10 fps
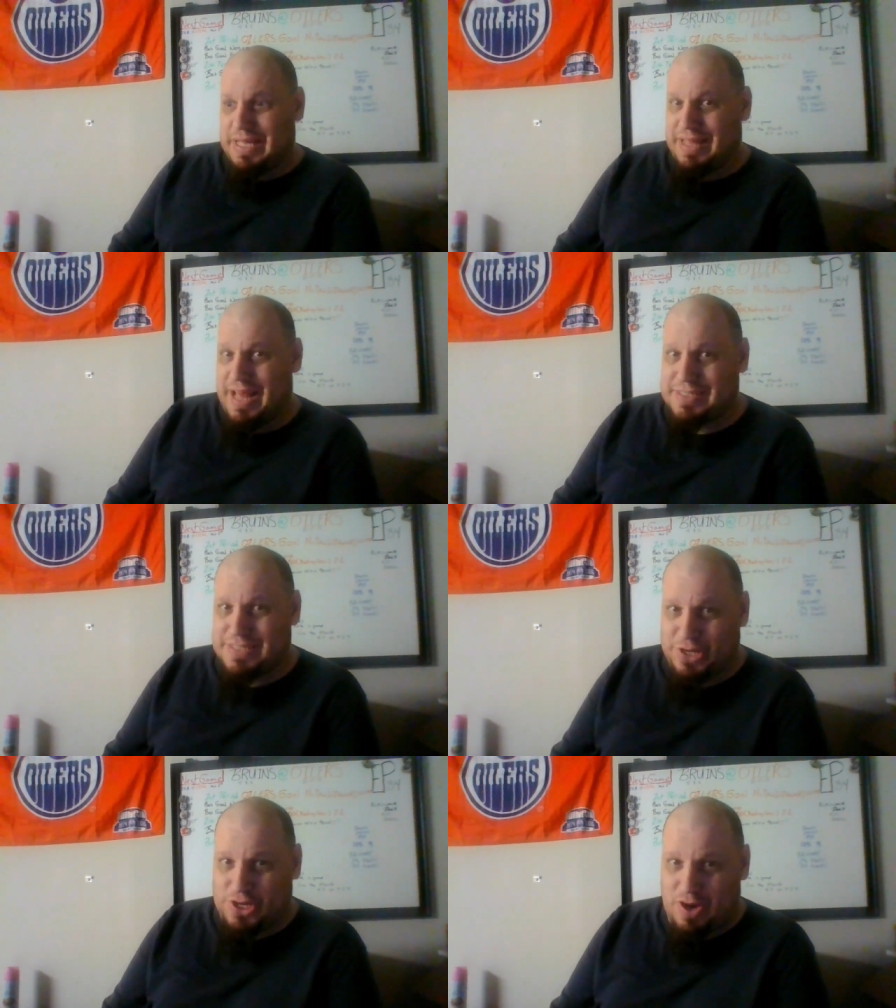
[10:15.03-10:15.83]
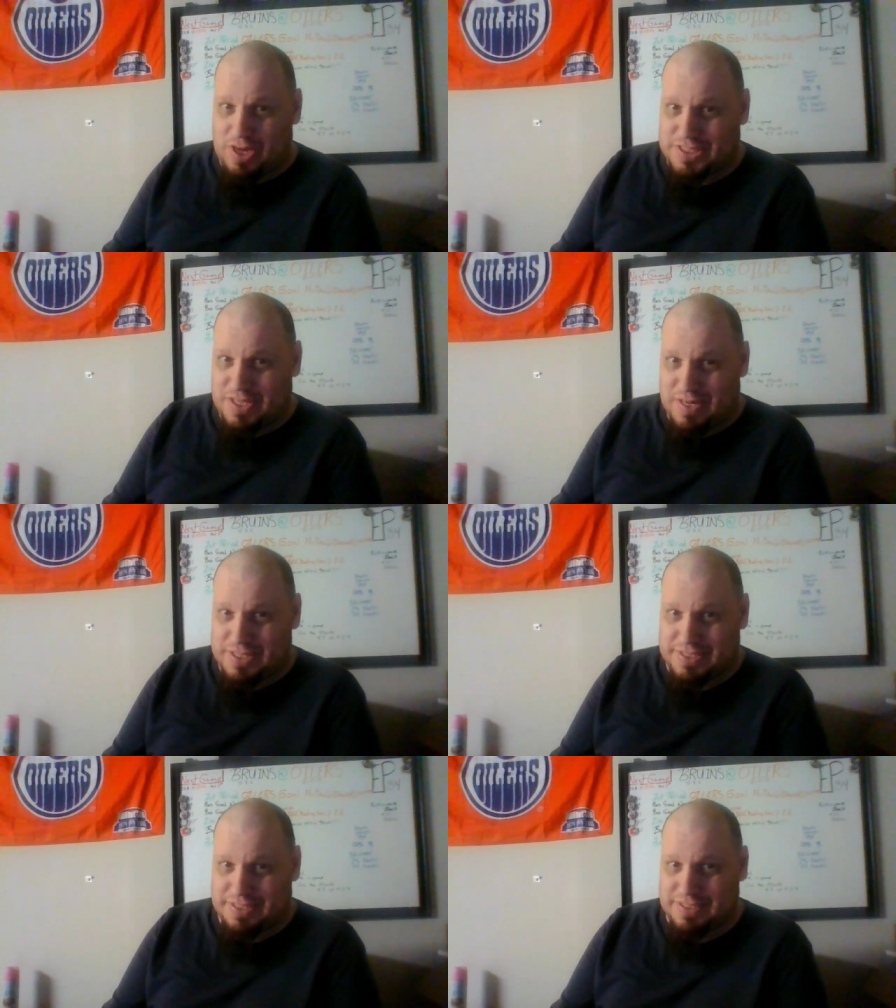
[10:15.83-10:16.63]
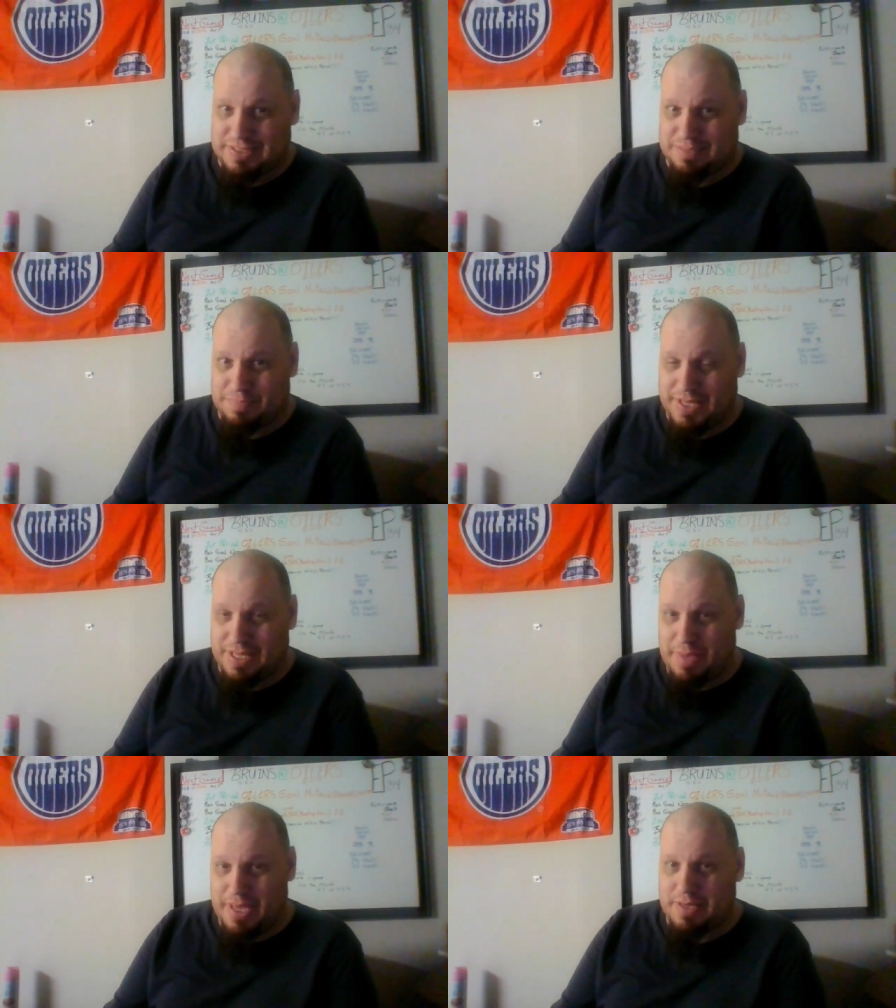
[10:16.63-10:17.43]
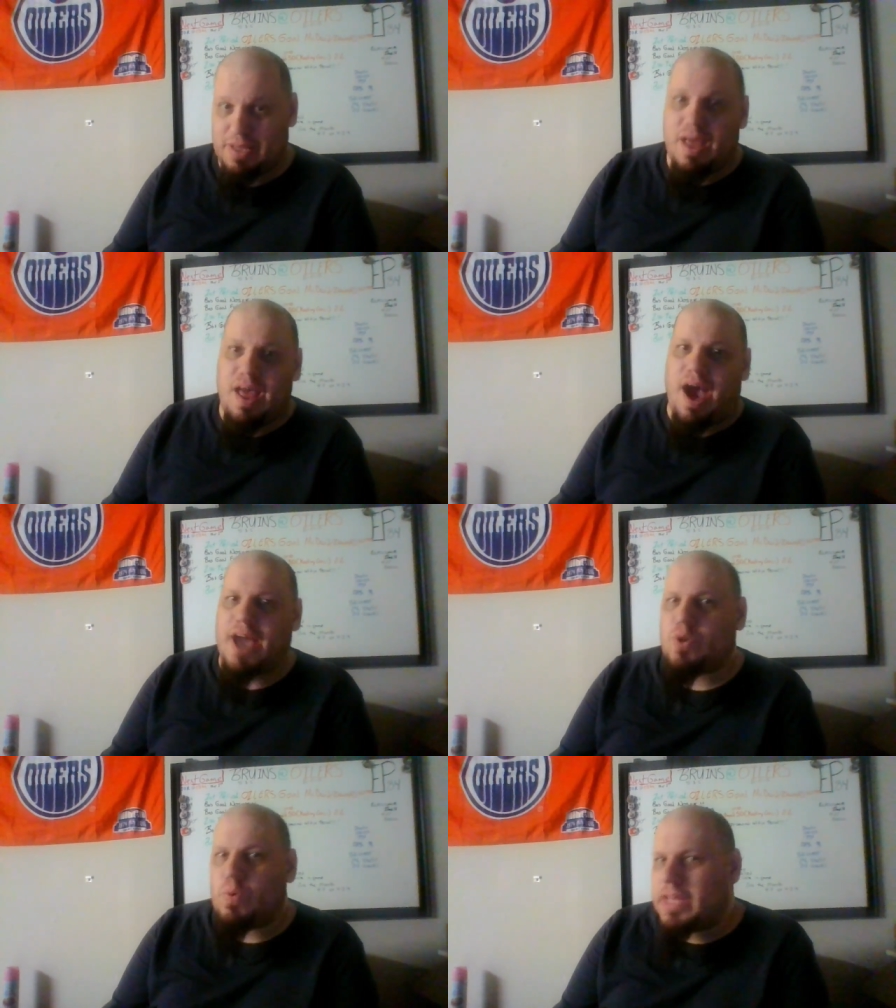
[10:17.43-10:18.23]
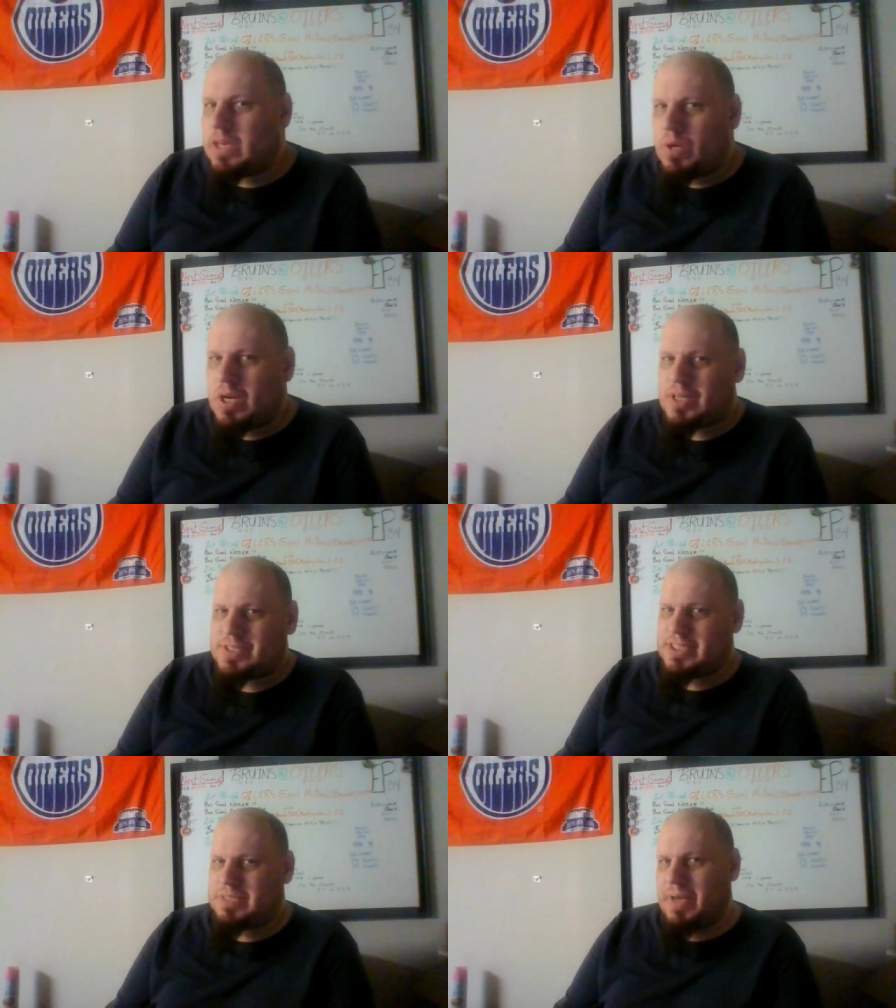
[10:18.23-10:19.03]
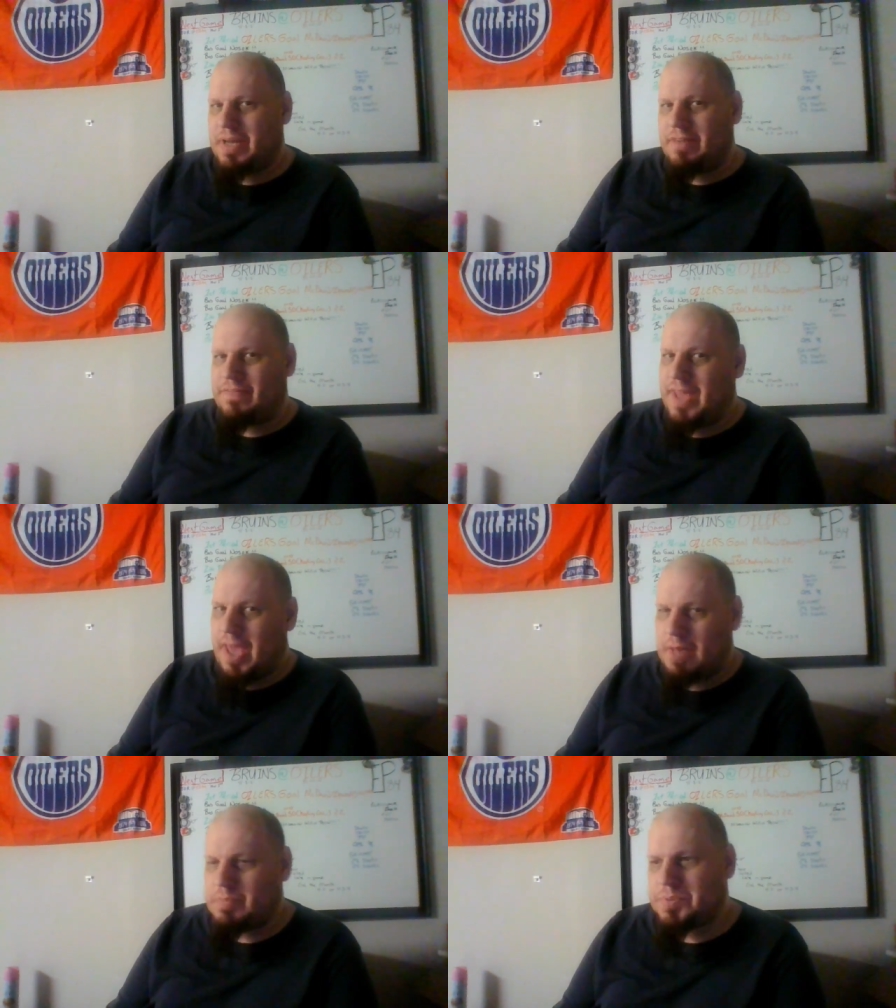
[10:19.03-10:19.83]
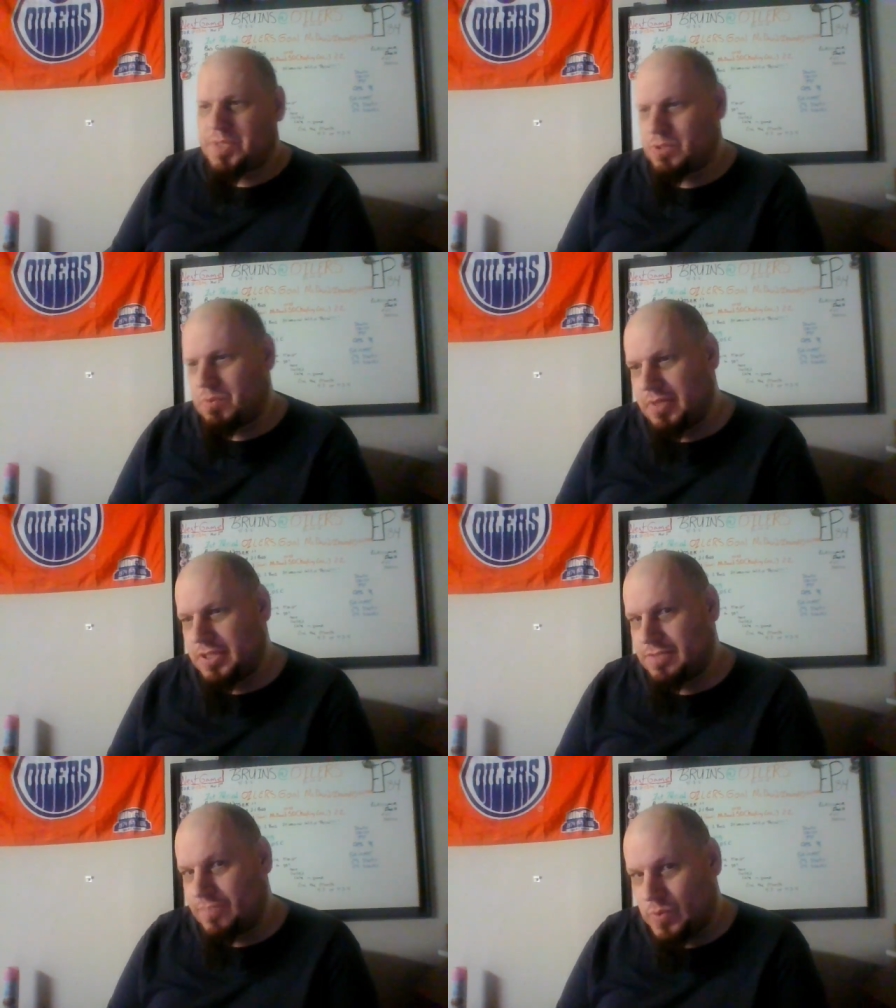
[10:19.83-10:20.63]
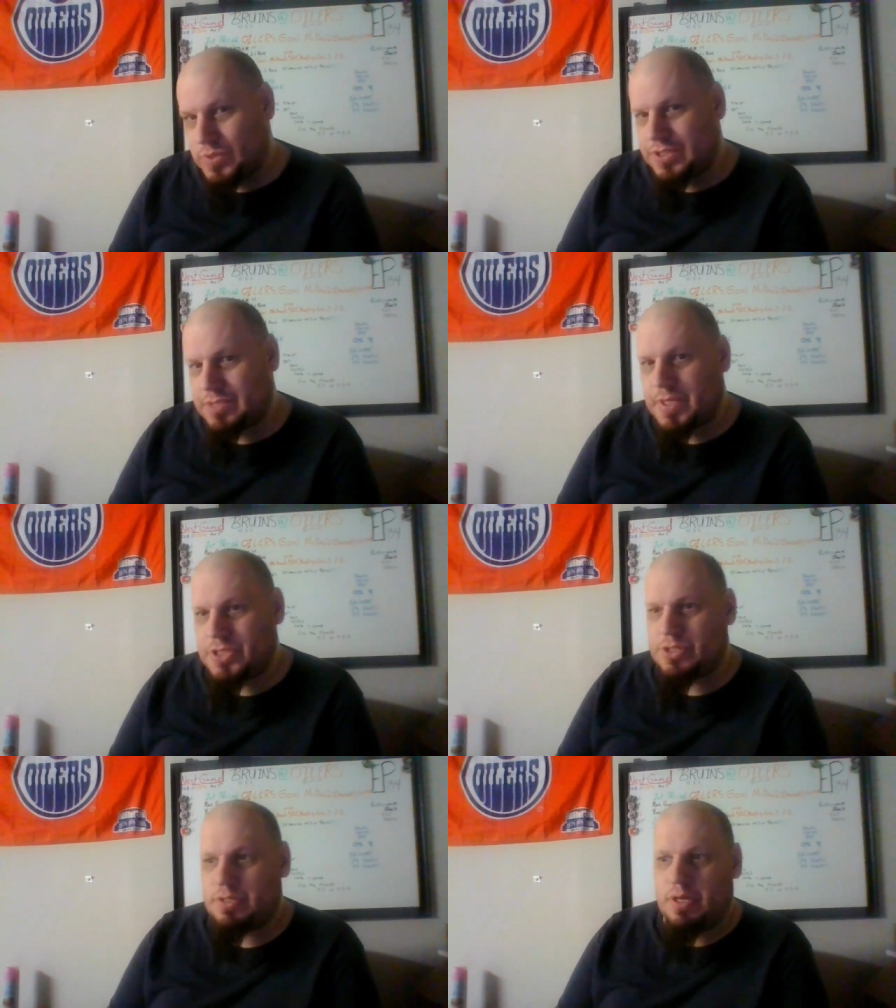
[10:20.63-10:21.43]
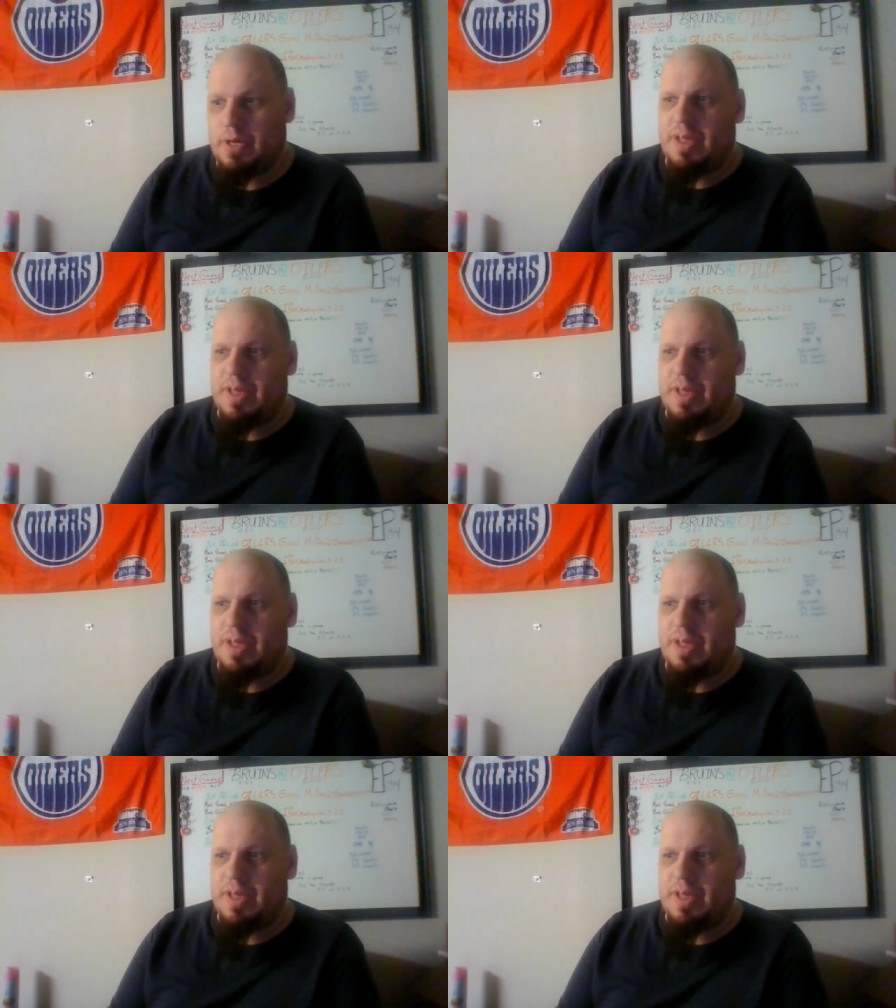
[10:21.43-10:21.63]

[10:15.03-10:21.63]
That's going to cost Costin in the piggy bank. I don't think he would have got suspended games because it would have been his first suspension.